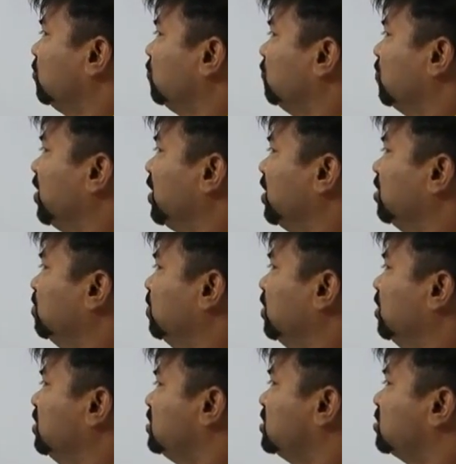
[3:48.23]

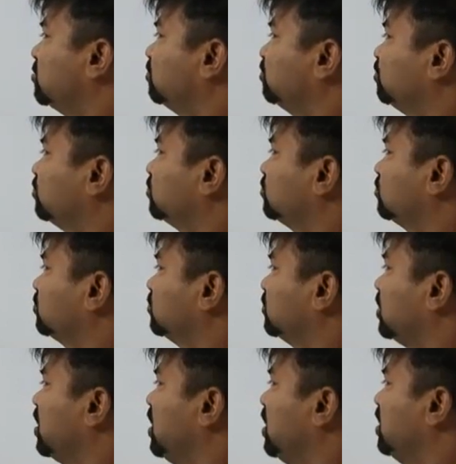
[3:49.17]
variables
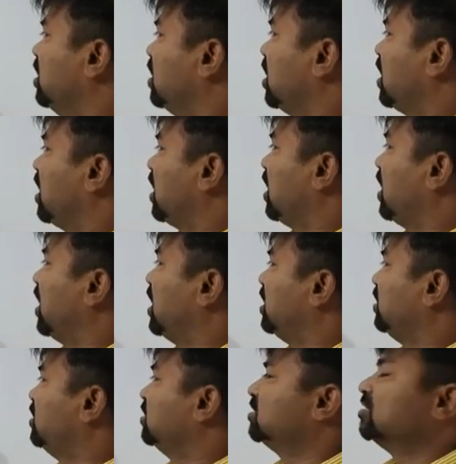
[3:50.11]
in
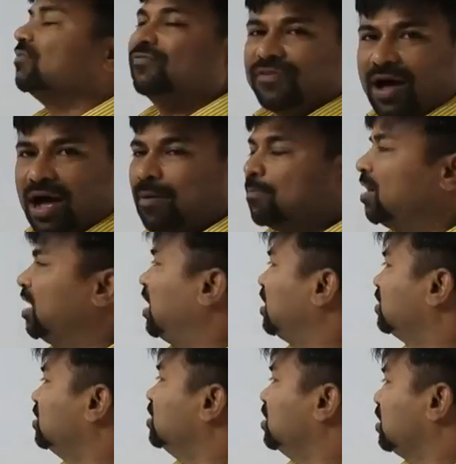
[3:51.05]
nth term
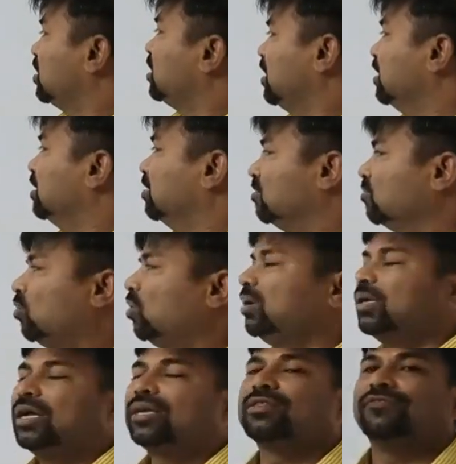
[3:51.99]
formula.
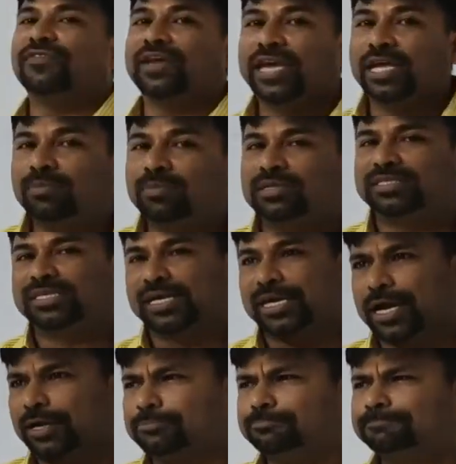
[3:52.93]
What are the variables
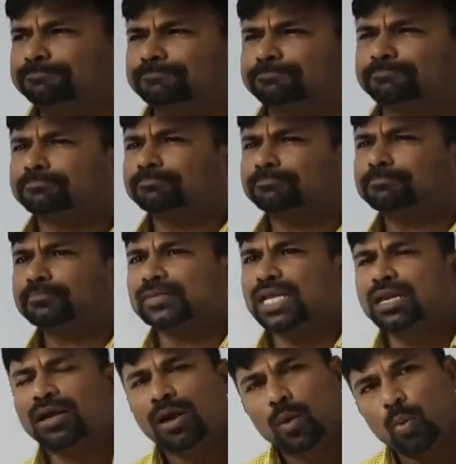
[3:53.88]
here?
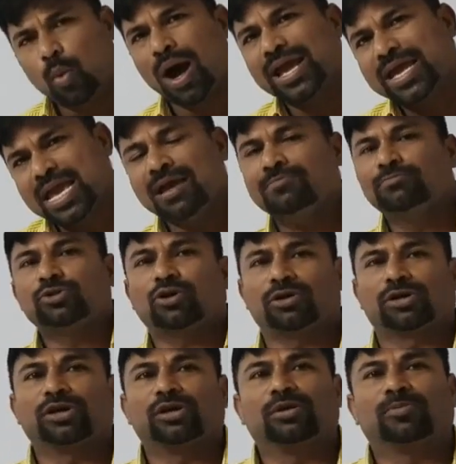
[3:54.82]
Why I am
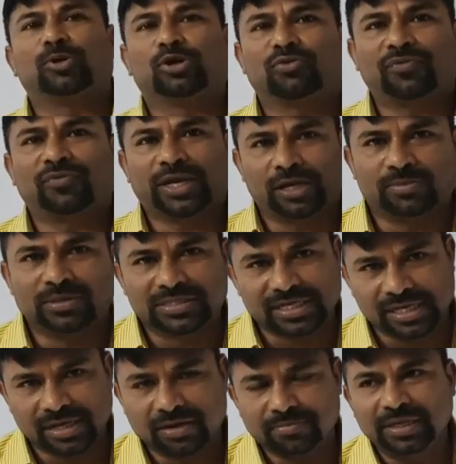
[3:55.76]
talking about
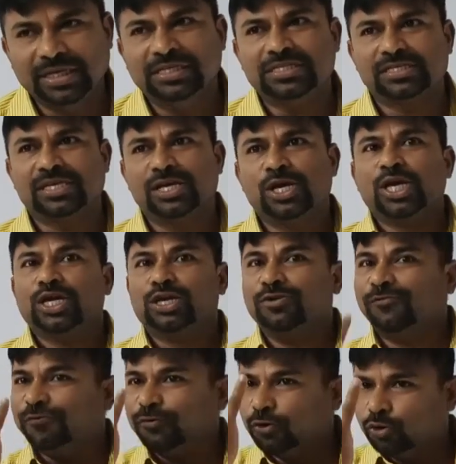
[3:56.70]
variables here means,
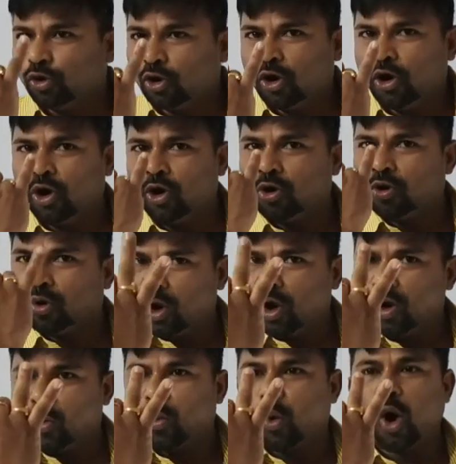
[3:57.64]
if you
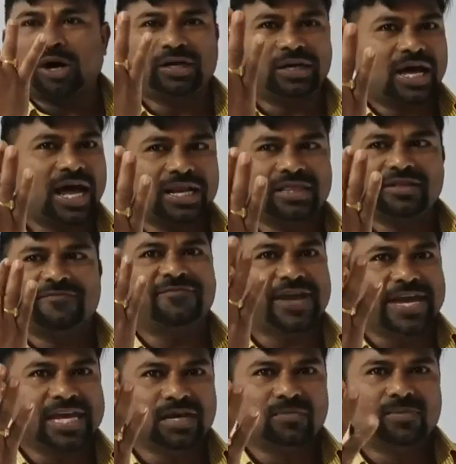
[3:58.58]
know what are the
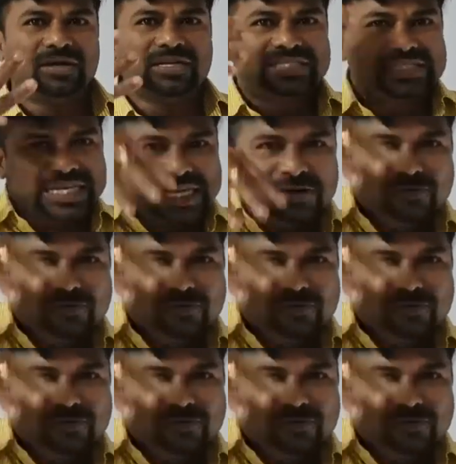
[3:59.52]
variables